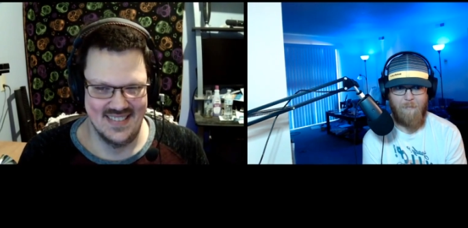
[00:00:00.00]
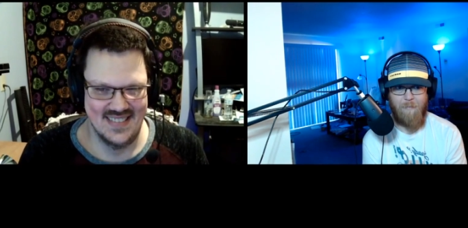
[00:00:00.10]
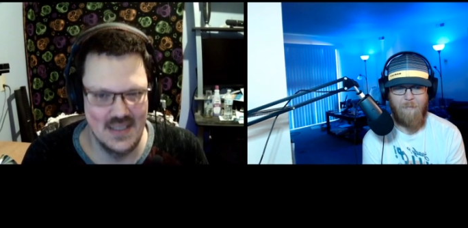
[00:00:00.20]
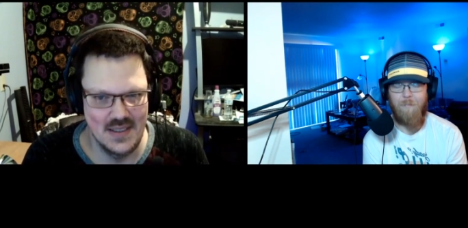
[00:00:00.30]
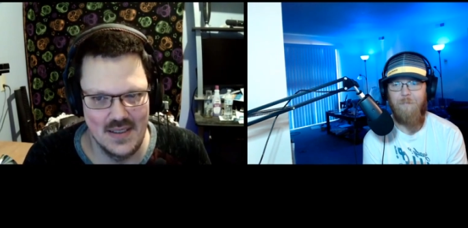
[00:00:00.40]

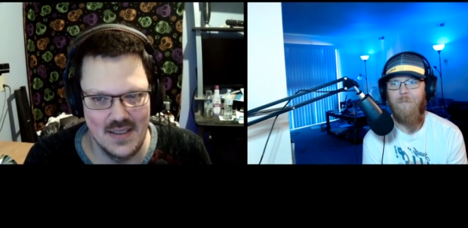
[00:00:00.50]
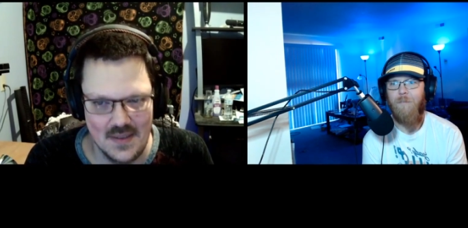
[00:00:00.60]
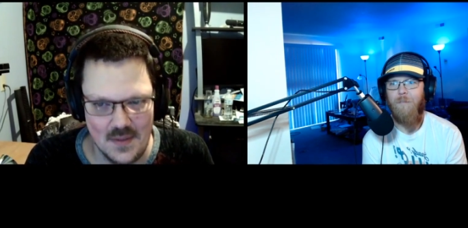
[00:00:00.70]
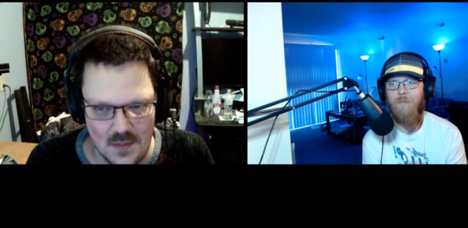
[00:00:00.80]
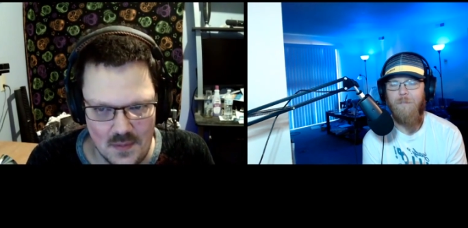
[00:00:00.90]
Speaker 1: hmm.
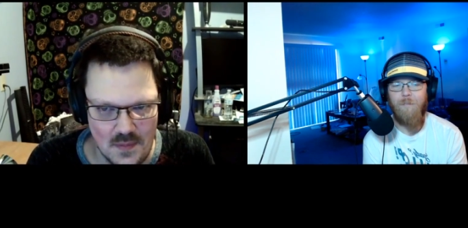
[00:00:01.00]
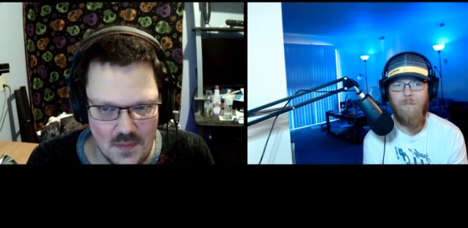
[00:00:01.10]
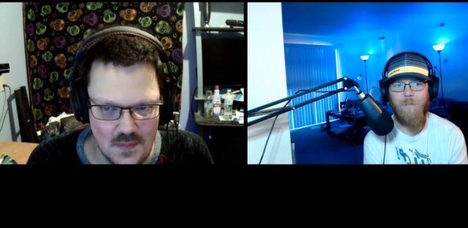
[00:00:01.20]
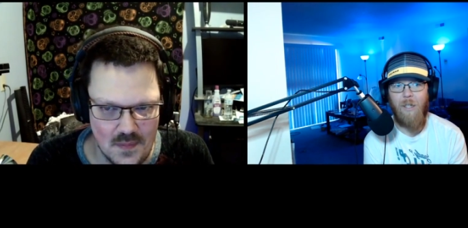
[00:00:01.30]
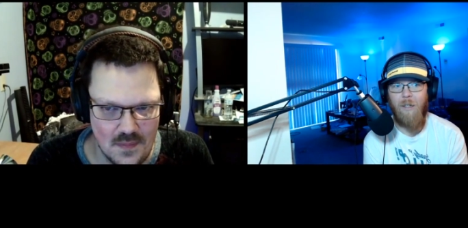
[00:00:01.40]

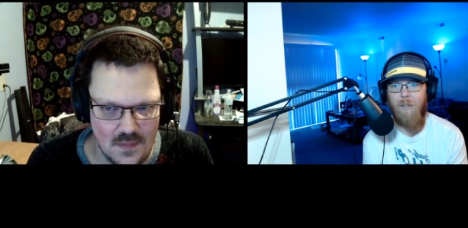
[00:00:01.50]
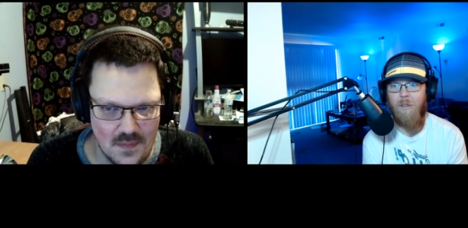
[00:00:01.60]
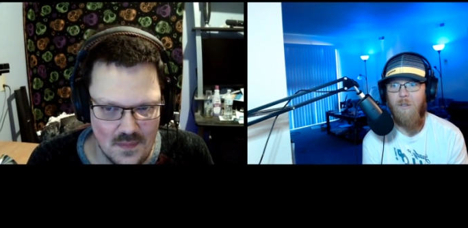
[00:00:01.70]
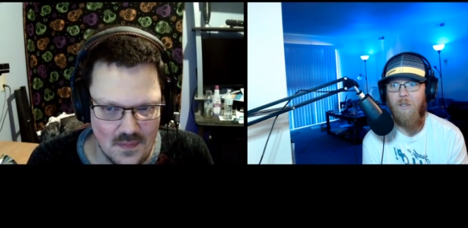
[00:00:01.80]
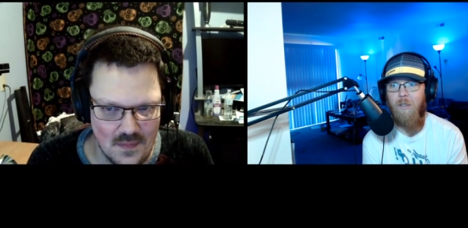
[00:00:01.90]

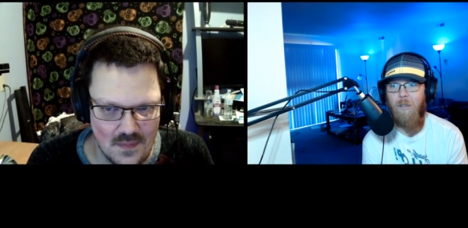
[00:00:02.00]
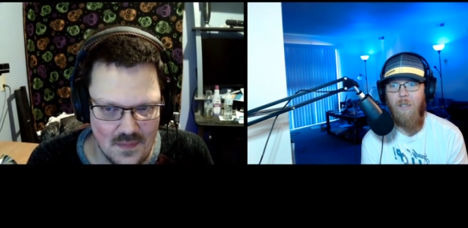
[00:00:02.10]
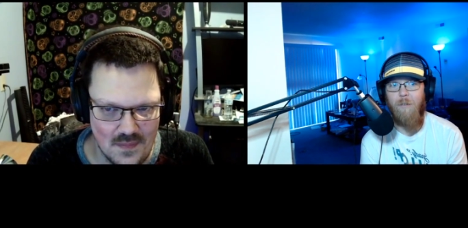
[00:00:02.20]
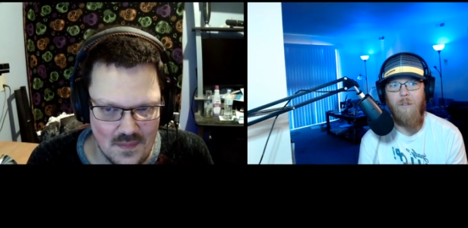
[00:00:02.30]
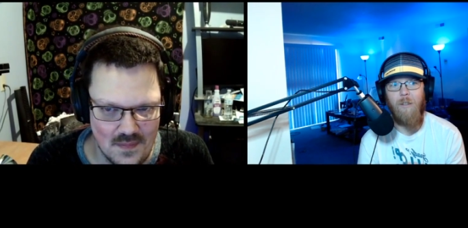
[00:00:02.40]
I don't know.
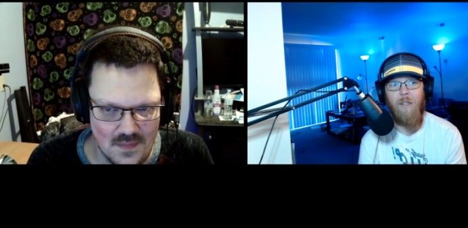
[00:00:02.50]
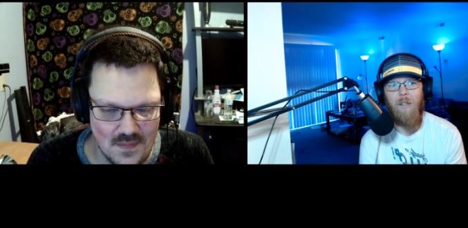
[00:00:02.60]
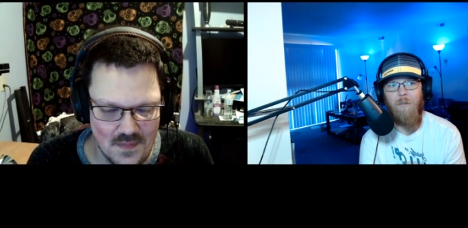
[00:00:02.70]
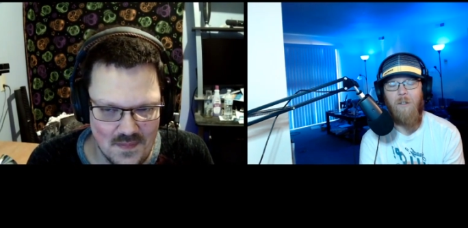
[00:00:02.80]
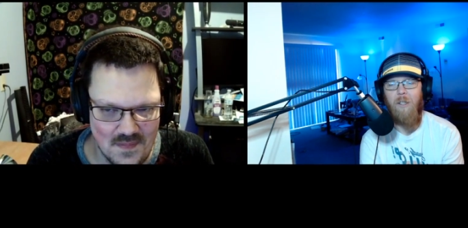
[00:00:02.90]
She
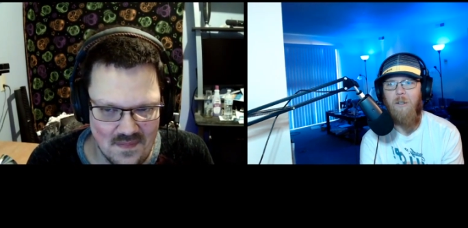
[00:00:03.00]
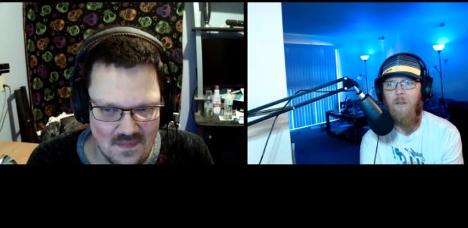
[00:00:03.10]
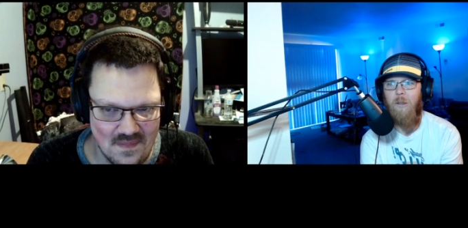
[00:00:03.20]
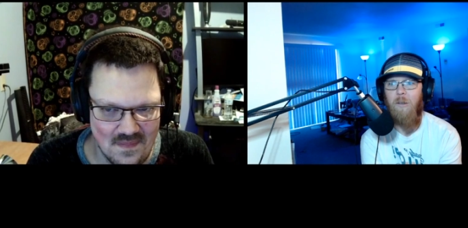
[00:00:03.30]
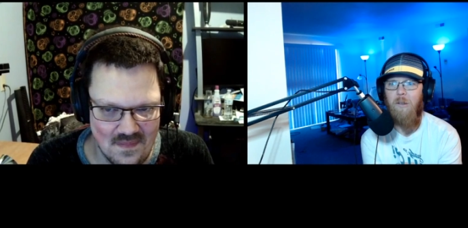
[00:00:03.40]
definitely got a
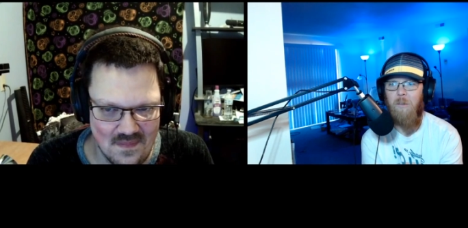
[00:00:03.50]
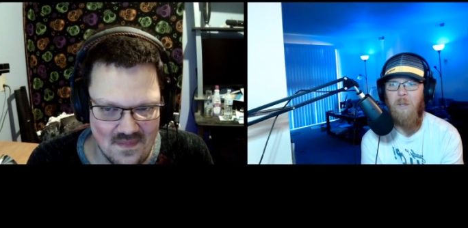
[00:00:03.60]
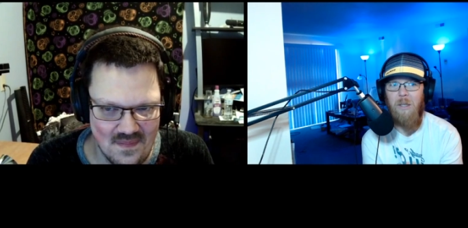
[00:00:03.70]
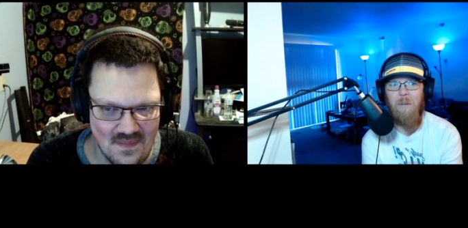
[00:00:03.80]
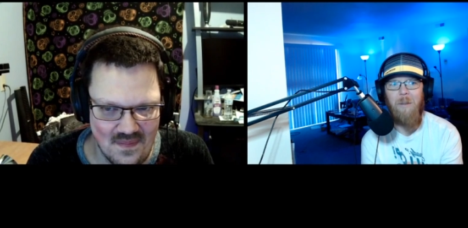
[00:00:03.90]
follow. It
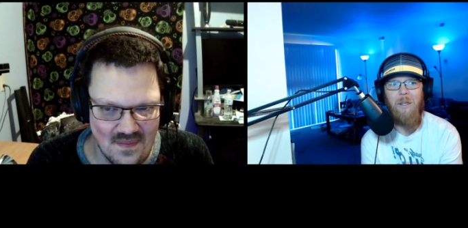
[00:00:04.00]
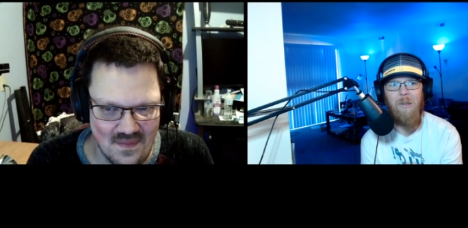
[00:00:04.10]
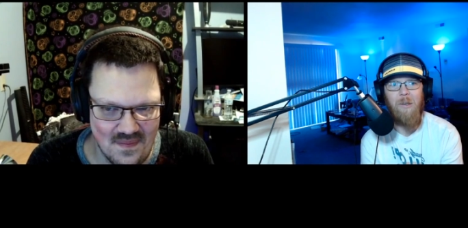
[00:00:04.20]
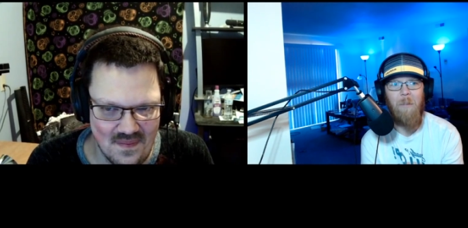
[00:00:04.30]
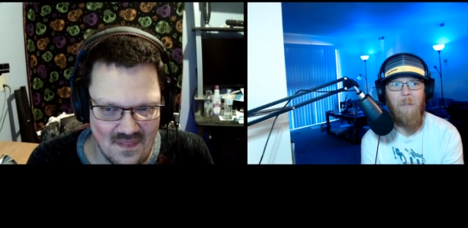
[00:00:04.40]
was pretty
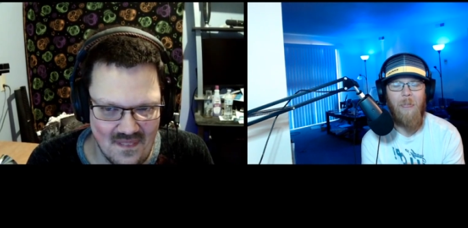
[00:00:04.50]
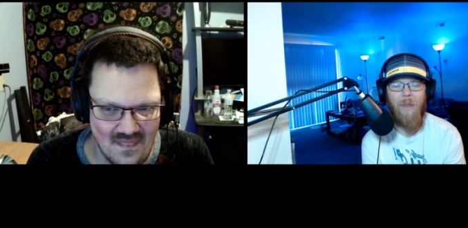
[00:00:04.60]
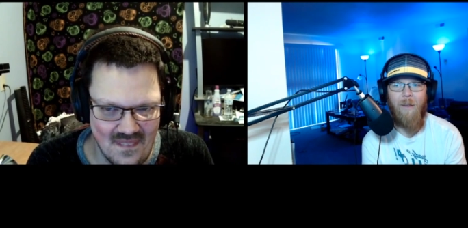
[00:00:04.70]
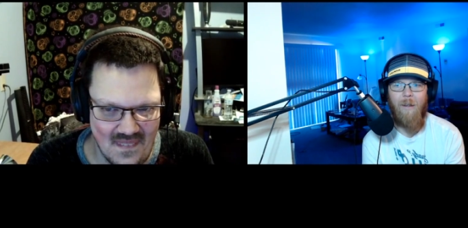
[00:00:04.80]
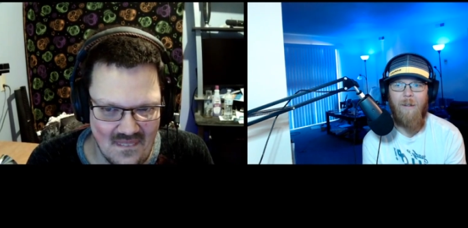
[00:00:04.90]
amazing.